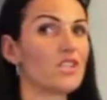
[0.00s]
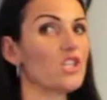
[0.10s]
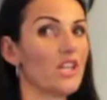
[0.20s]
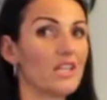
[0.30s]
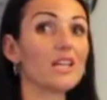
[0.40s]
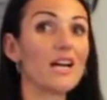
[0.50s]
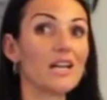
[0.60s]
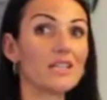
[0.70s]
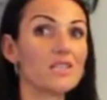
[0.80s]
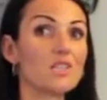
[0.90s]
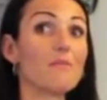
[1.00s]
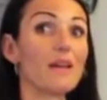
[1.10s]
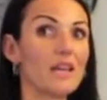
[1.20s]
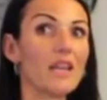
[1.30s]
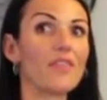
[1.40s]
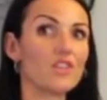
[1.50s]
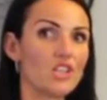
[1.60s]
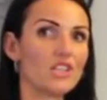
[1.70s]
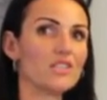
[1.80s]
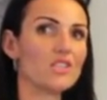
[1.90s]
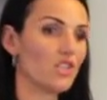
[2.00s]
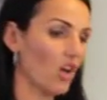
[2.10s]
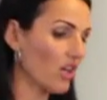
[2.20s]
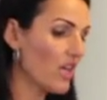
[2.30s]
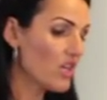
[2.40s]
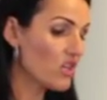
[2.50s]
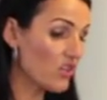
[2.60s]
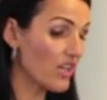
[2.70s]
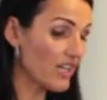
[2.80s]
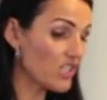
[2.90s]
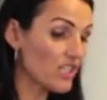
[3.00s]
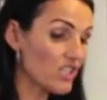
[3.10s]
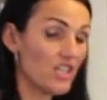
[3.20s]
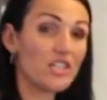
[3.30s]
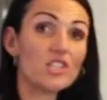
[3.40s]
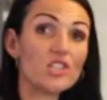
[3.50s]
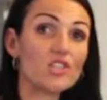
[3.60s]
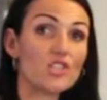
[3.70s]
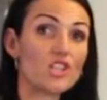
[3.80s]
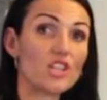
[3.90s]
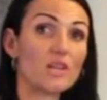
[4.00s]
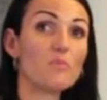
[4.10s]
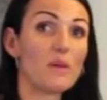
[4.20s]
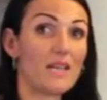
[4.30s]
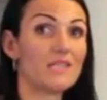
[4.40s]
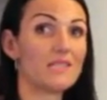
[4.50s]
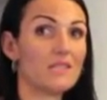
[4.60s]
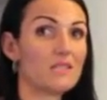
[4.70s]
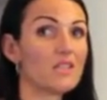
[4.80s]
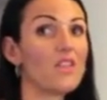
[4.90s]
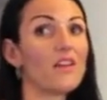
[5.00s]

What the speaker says: the chicken carcass to make another chicken stock. You can actually just use chicken pieces, so